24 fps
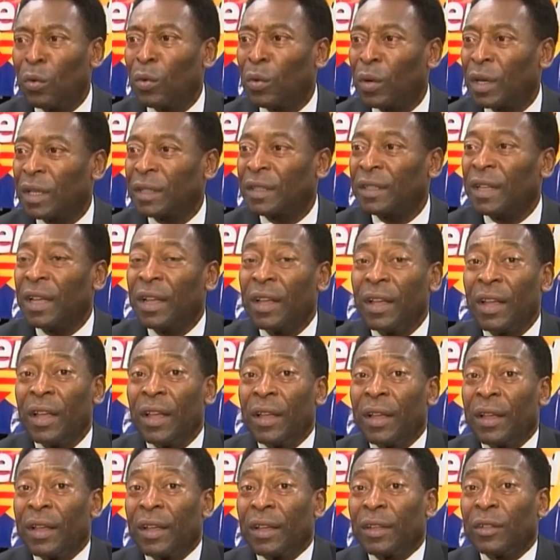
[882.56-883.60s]
It's very
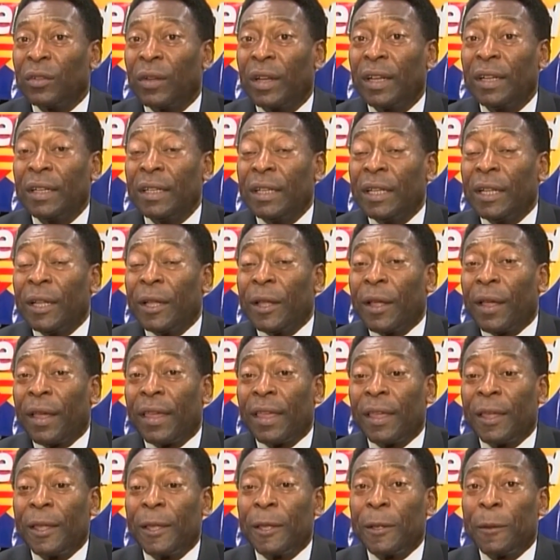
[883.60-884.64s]
cheap, and it's
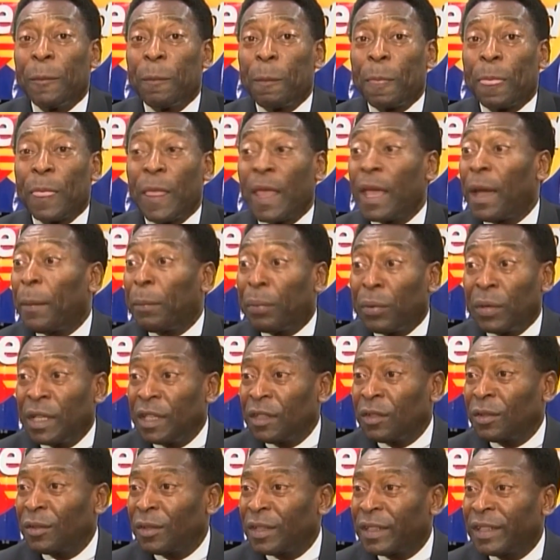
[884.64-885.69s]
for poor people.
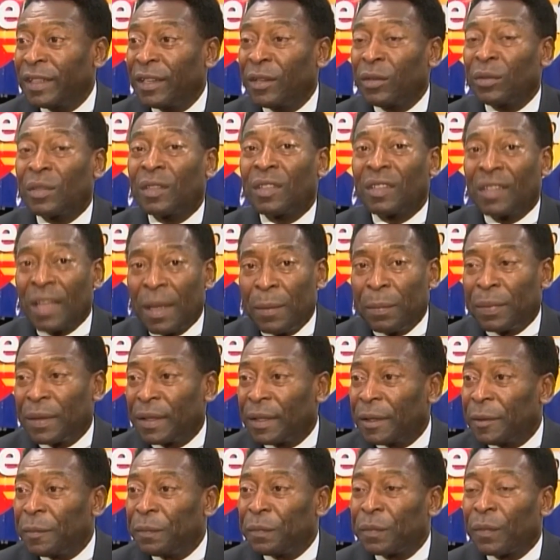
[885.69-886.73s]
Everybody can be
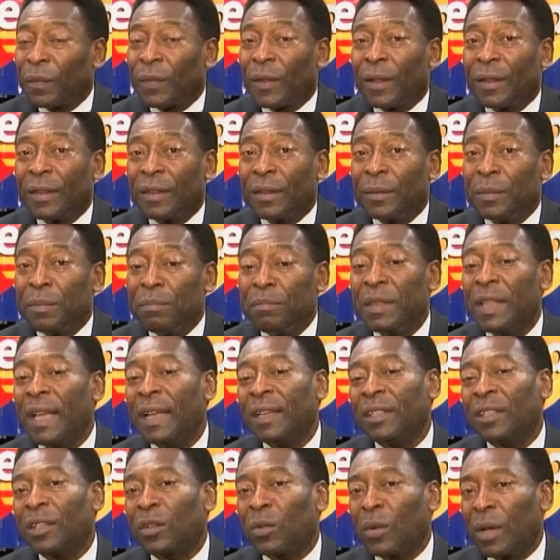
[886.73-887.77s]
there.
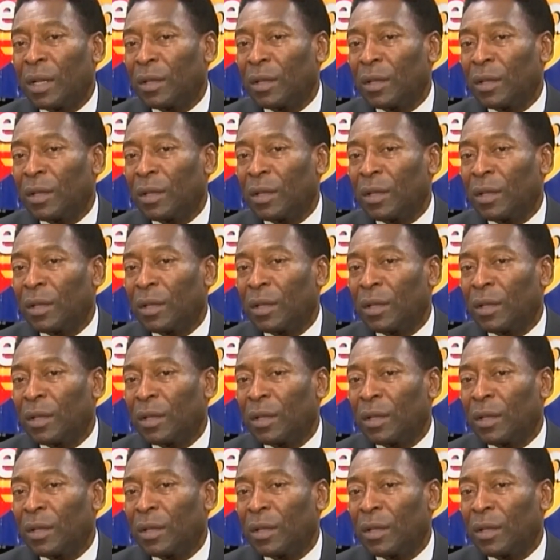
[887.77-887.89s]
that,